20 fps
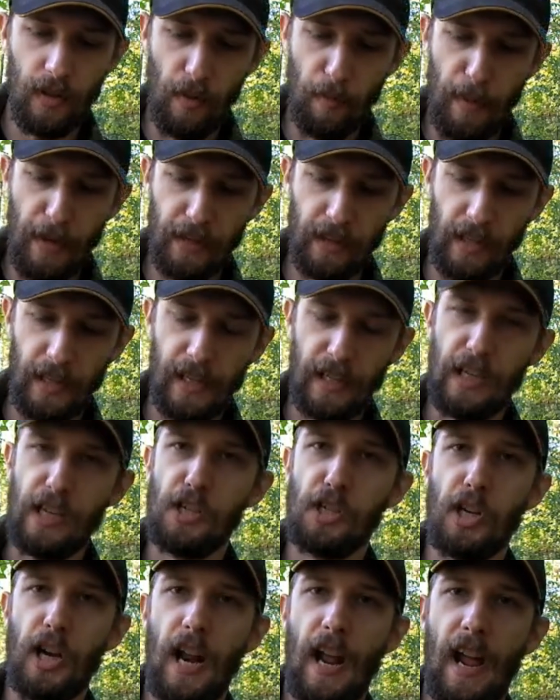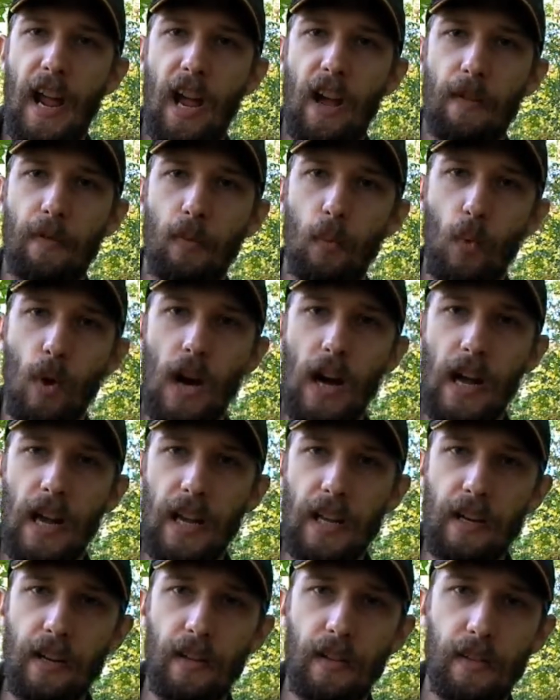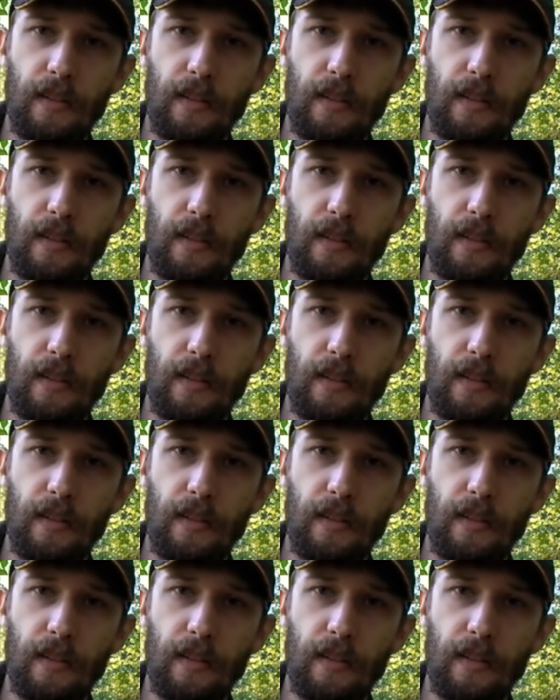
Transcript: make like 1.5 inches wide,